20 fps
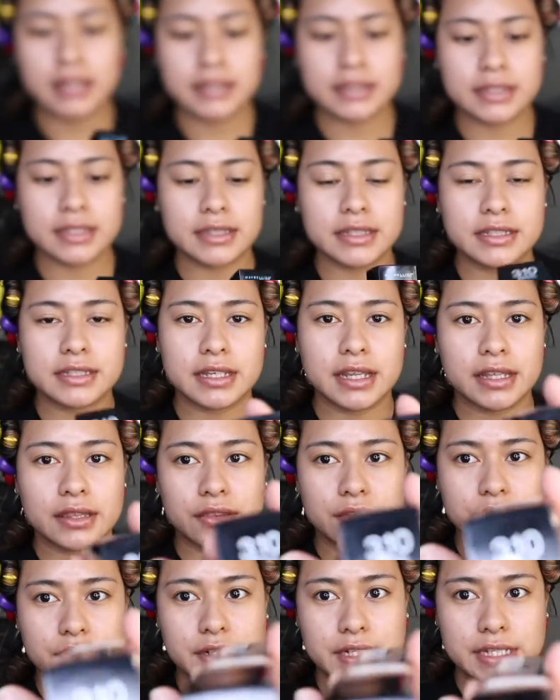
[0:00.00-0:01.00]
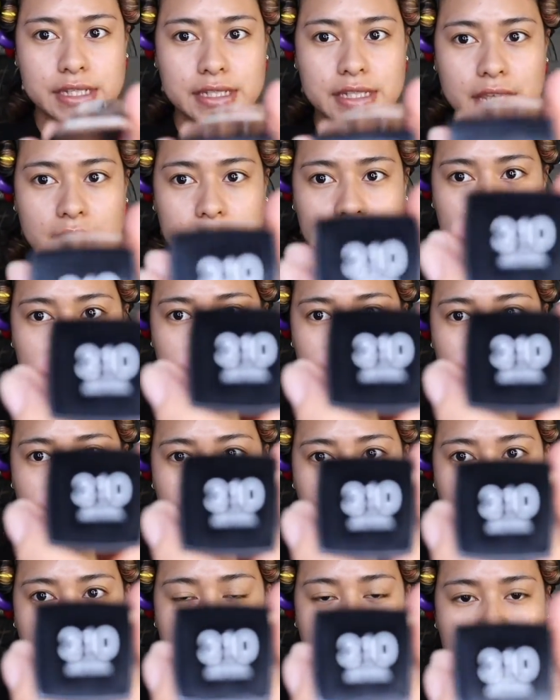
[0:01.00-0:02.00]
it's in the shade 310,
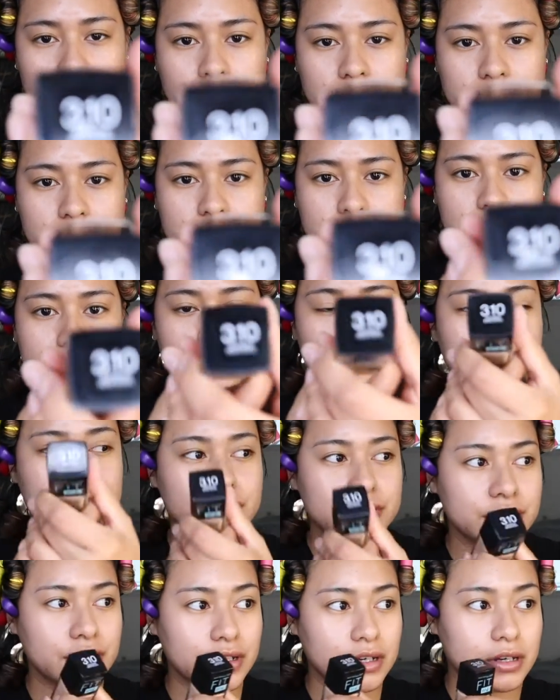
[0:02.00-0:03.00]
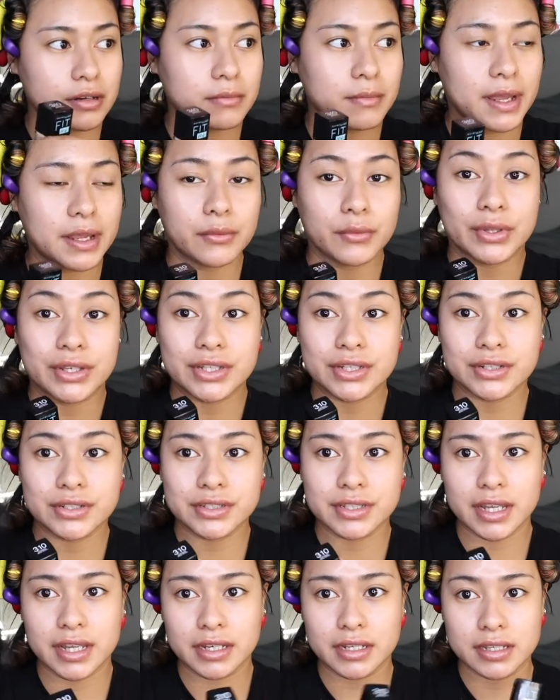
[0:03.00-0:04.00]
and this is for sure my winter
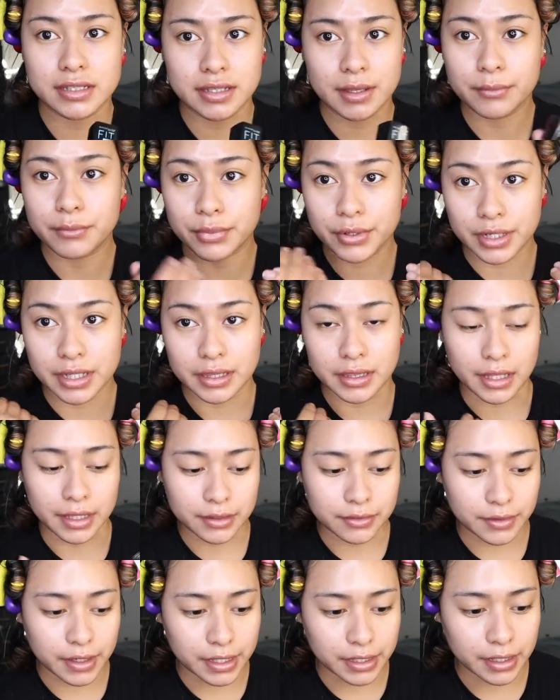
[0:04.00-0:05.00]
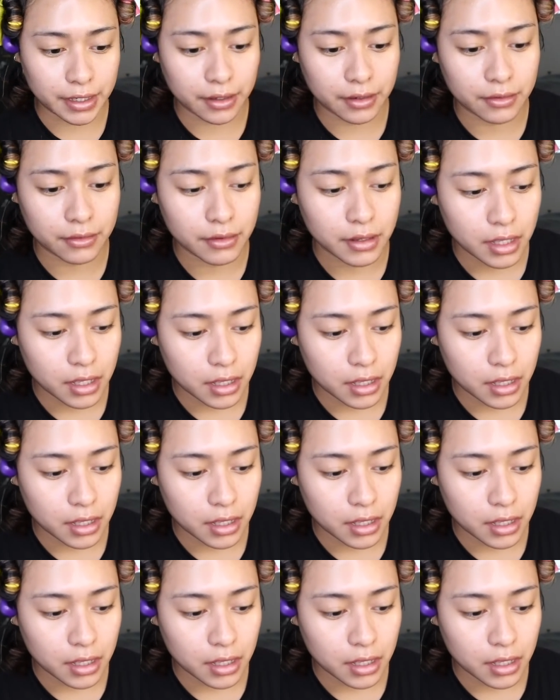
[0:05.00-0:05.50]
shade because I'm pretty light right now.